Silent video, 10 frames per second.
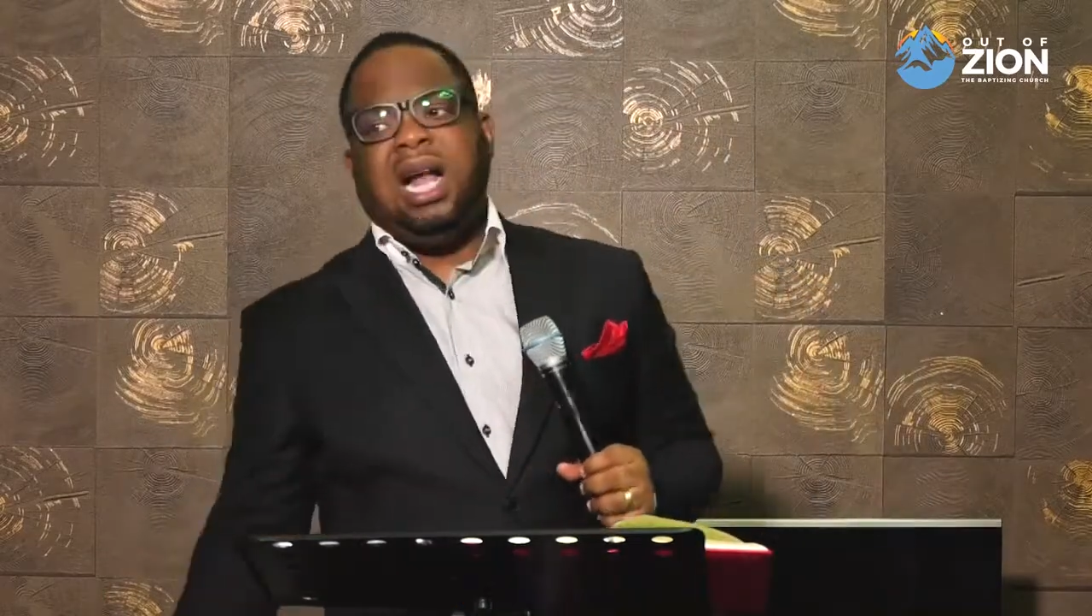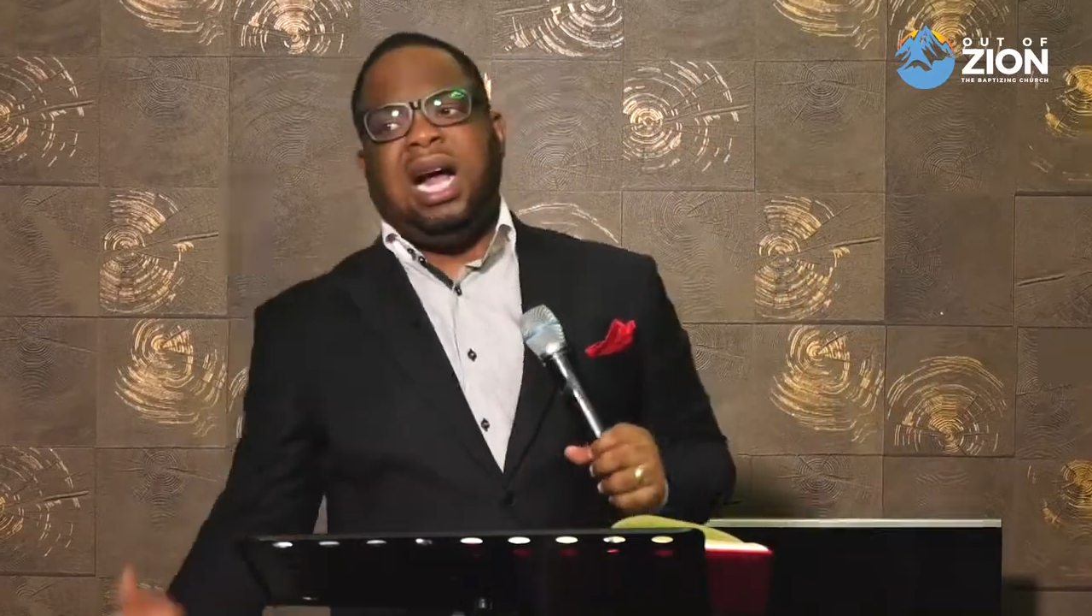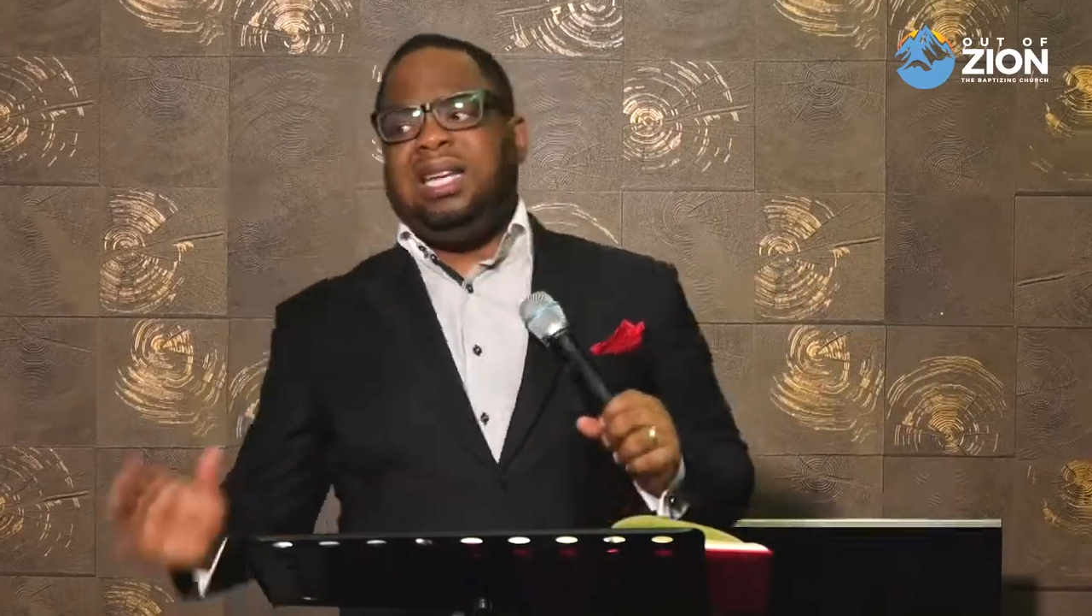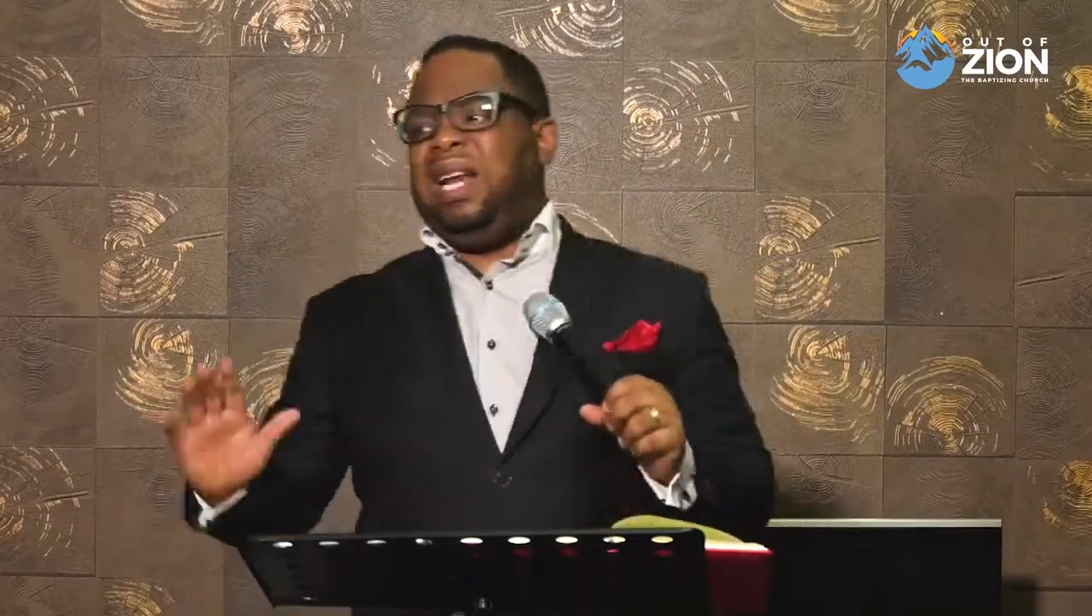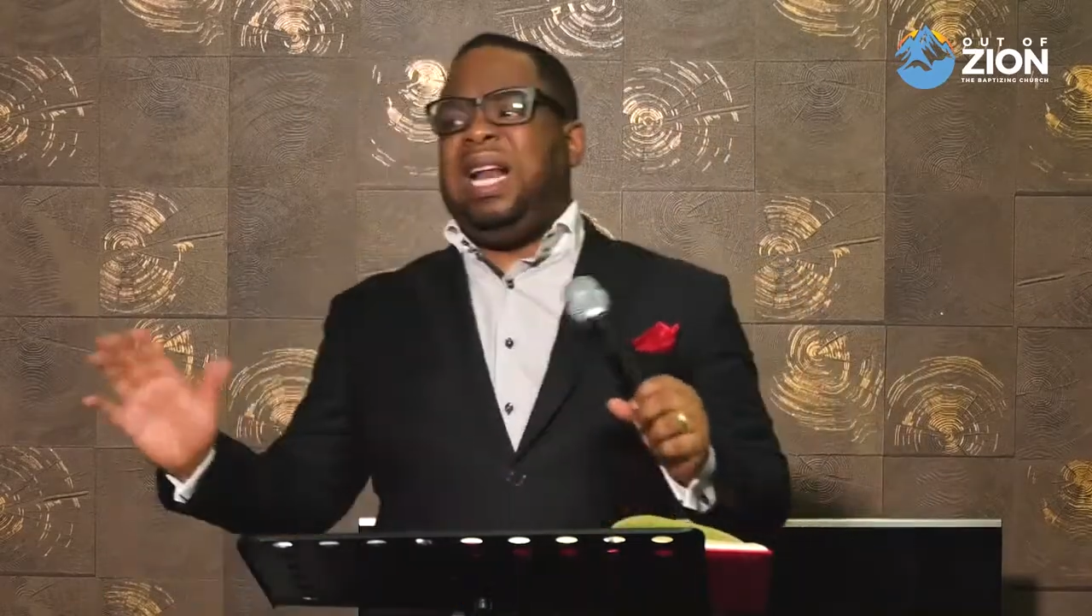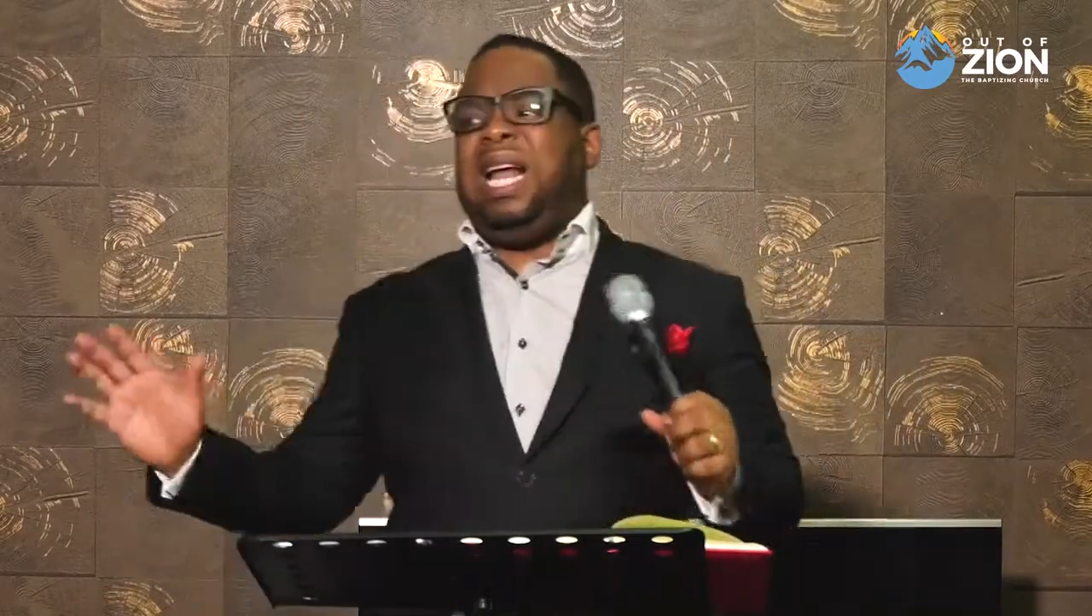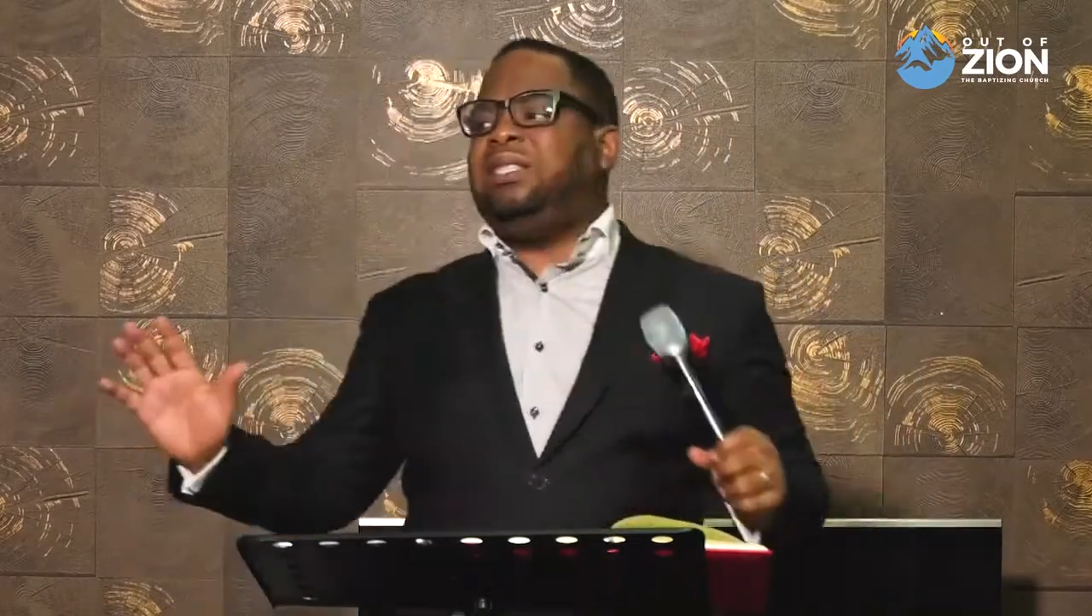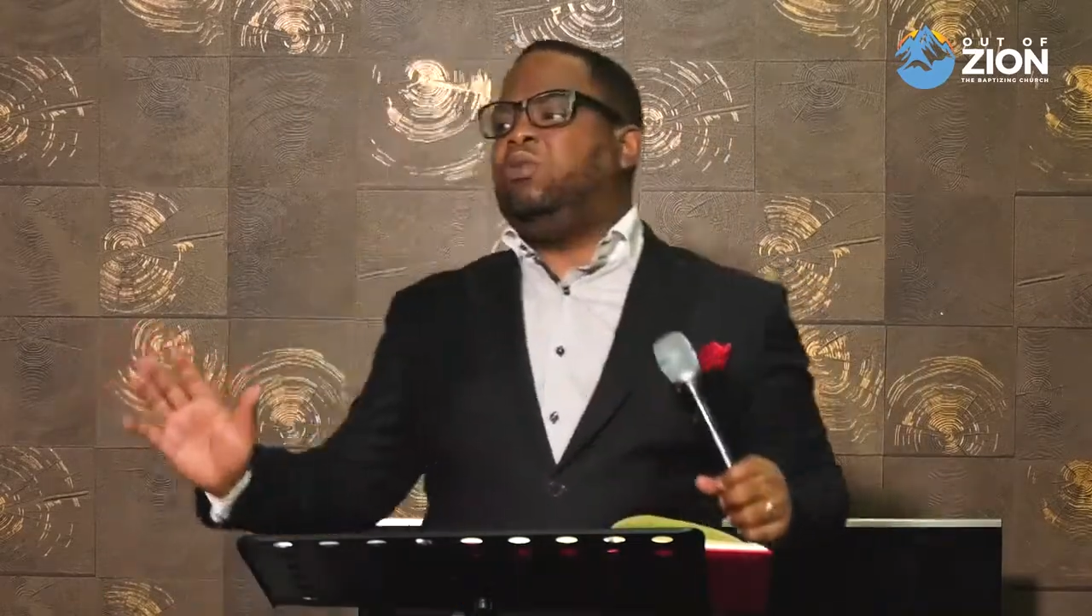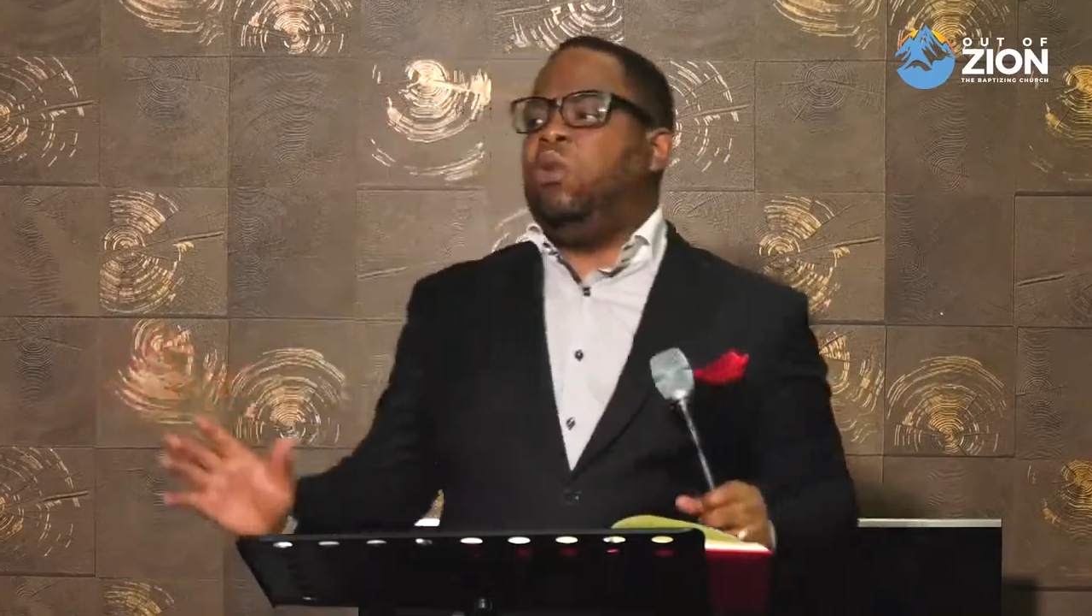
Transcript: And the last